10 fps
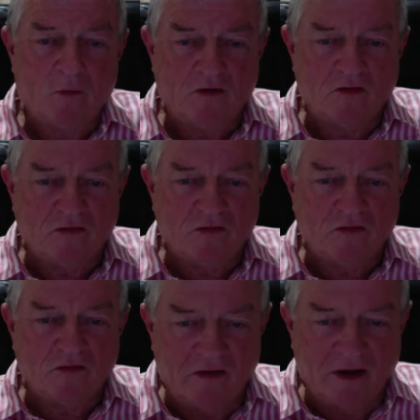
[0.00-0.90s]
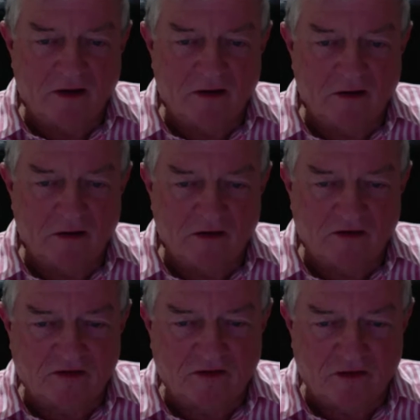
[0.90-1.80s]
wasn't spectacularly
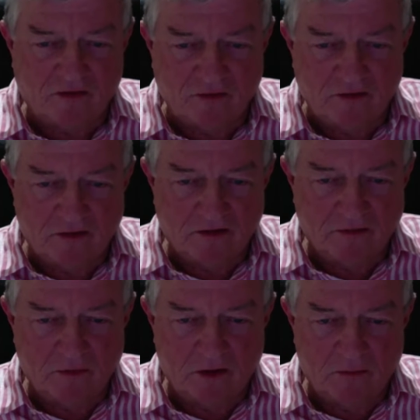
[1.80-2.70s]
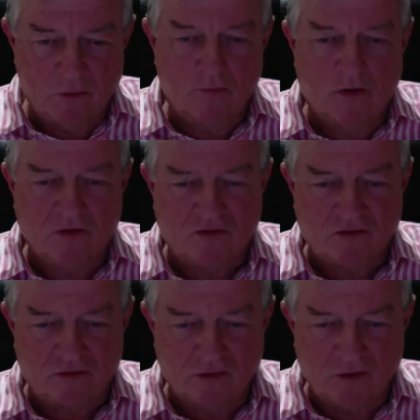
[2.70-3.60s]
successful. A more
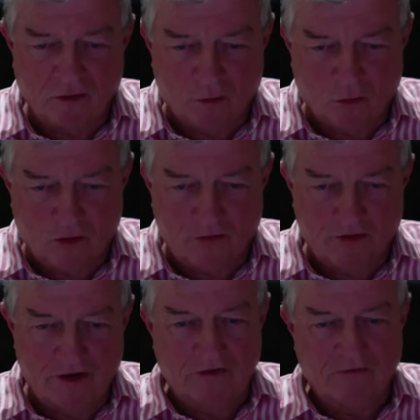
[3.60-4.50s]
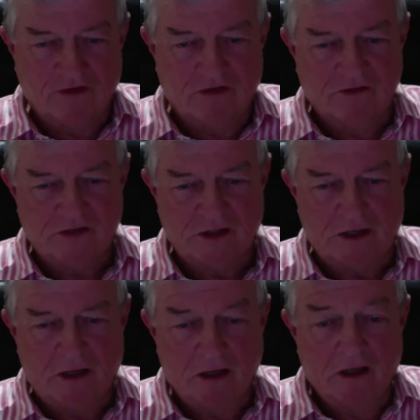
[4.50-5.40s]
modest law career you've never
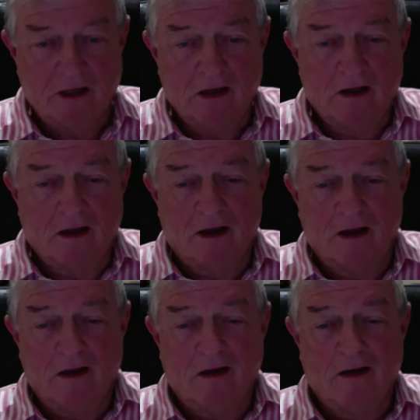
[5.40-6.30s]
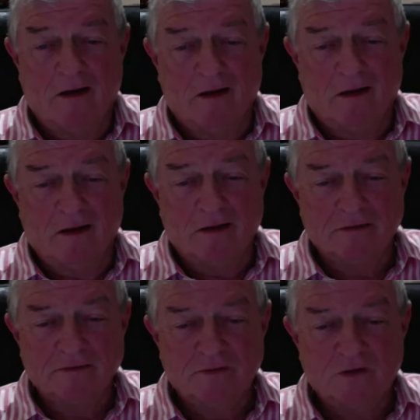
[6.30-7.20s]
seen. And
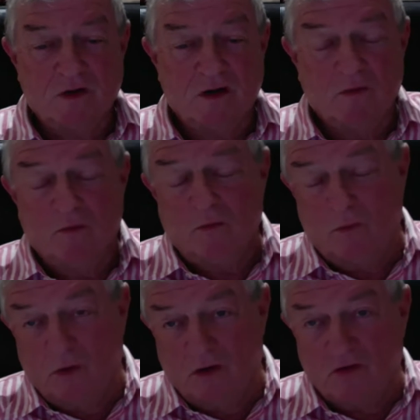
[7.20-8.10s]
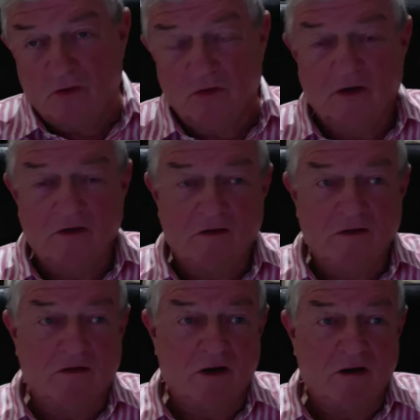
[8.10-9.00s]
so I went to work in
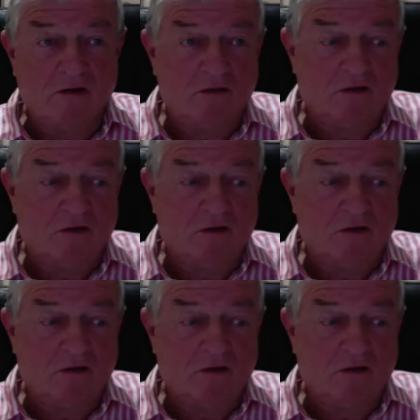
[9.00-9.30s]
the Crown